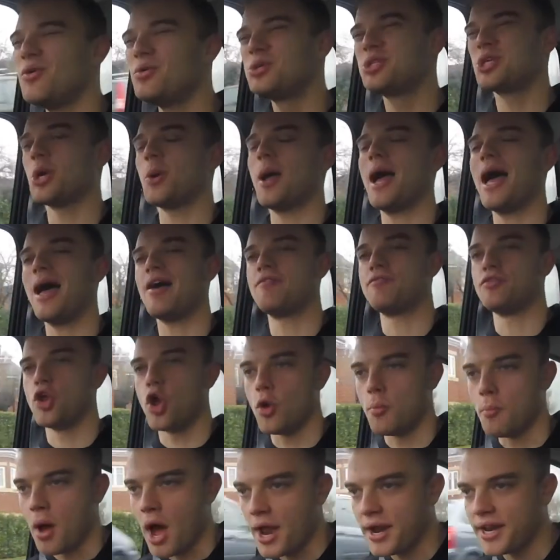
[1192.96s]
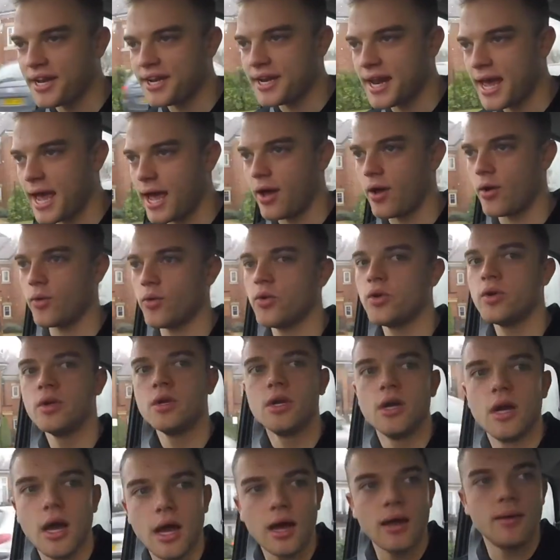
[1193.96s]
also have no money now.
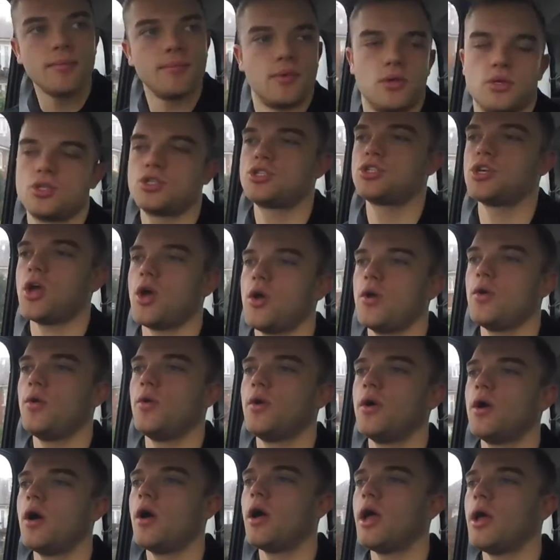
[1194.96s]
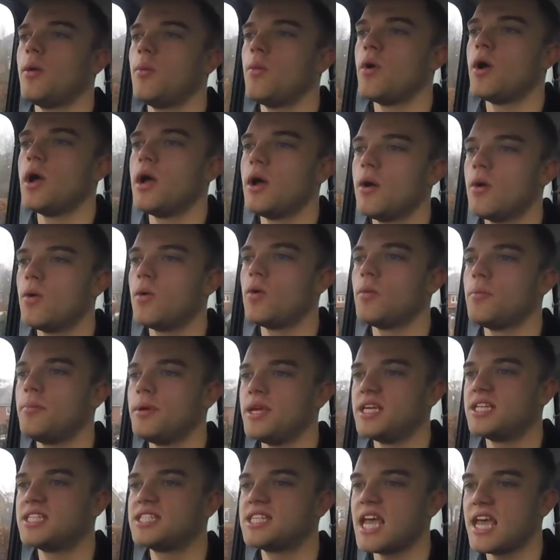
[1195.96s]
So I will
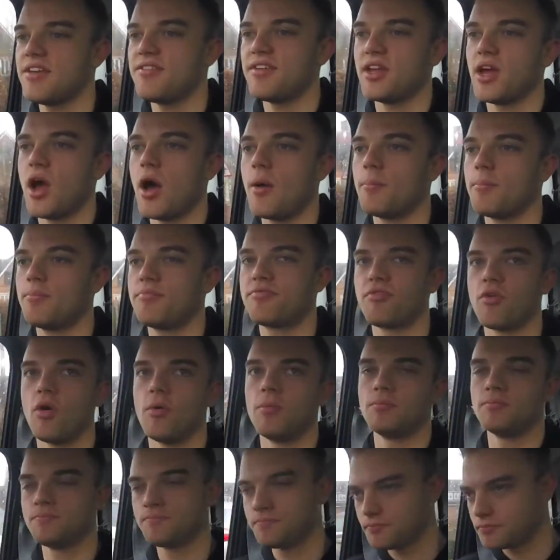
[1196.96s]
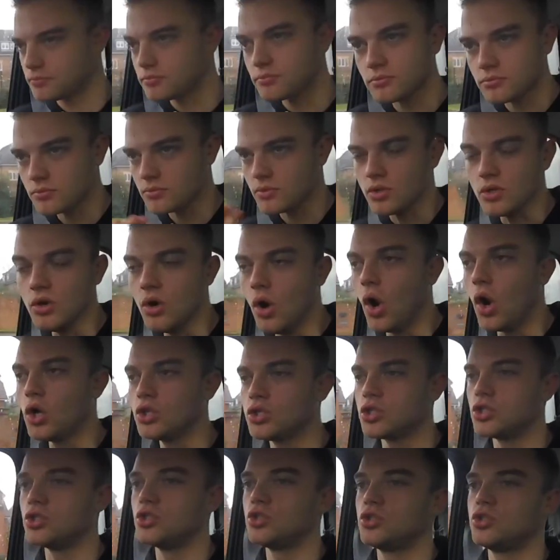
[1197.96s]
be saving up from
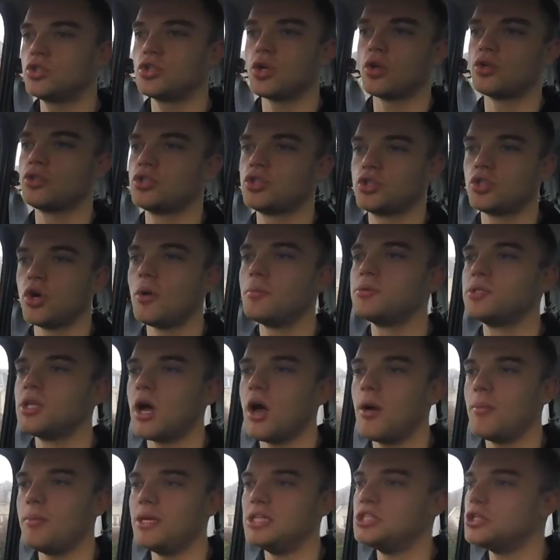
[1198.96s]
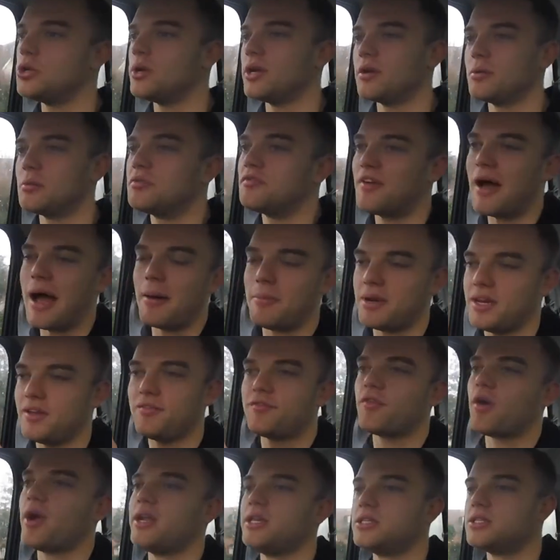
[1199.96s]
odds and sods jobs that I'll be doing, family,
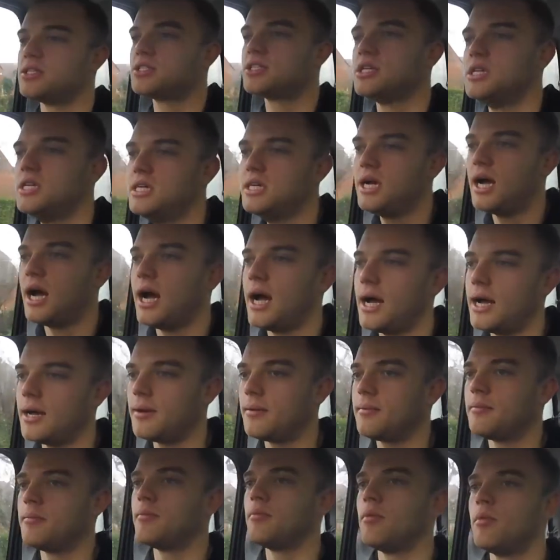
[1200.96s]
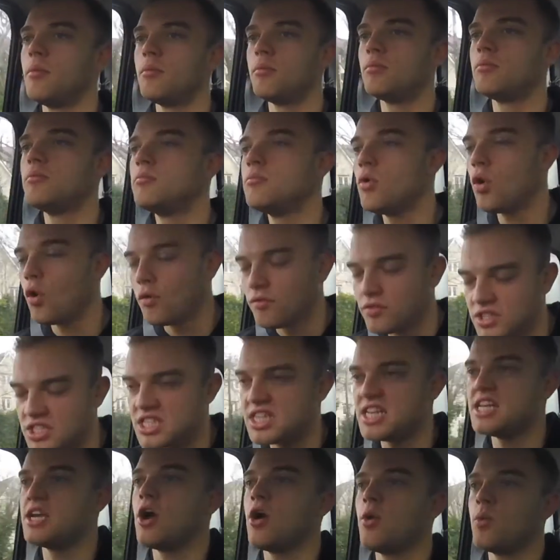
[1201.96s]
friends.
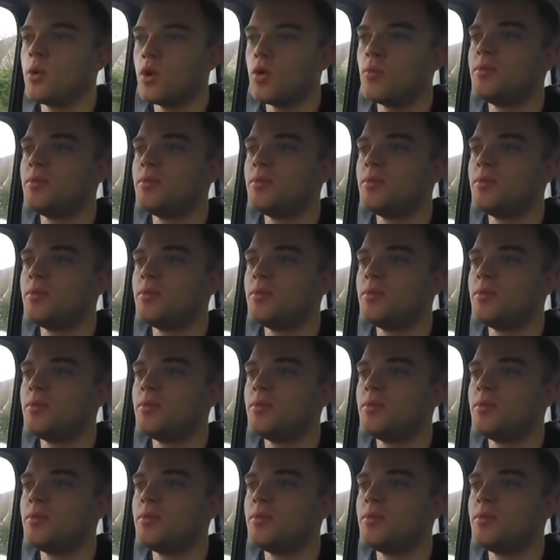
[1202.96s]
Obviously I will